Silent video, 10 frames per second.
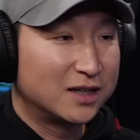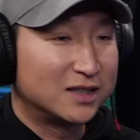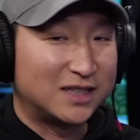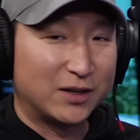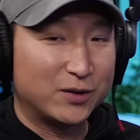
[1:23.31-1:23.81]

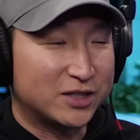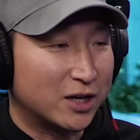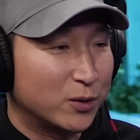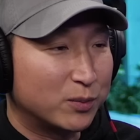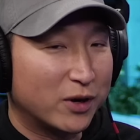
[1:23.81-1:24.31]
share
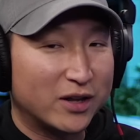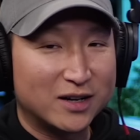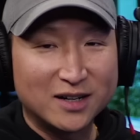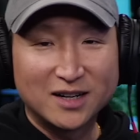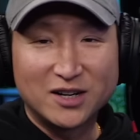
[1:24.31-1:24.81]
with your
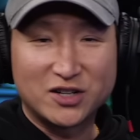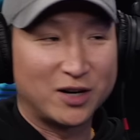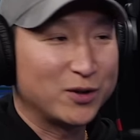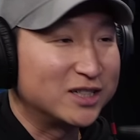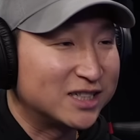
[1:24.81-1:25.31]
brother, share
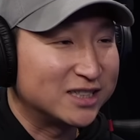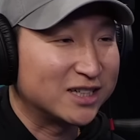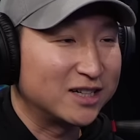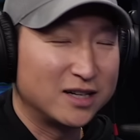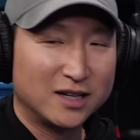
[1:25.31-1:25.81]
with your
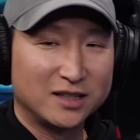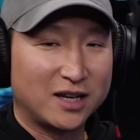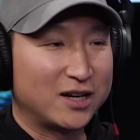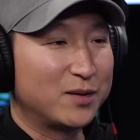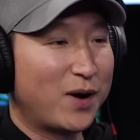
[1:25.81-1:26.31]
sister,
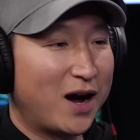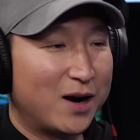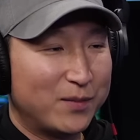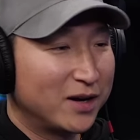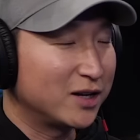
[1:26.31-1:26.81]
tell your
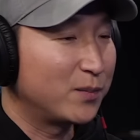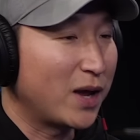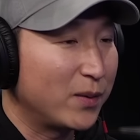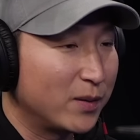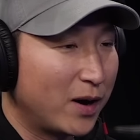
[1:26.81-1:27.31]
mom, your
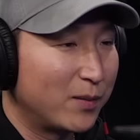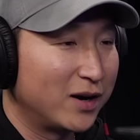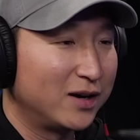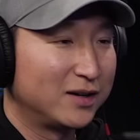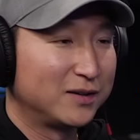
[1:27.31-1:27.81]
baby
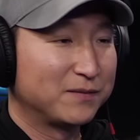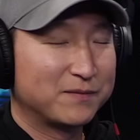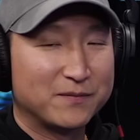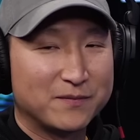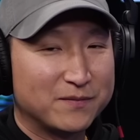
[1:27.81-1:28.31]
mama,